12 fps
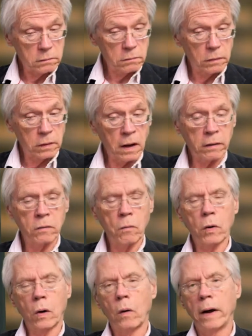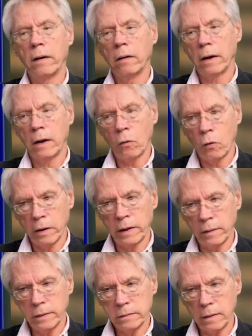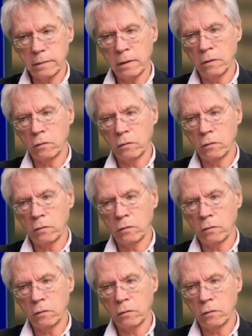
We're not going to require an ordinary citizen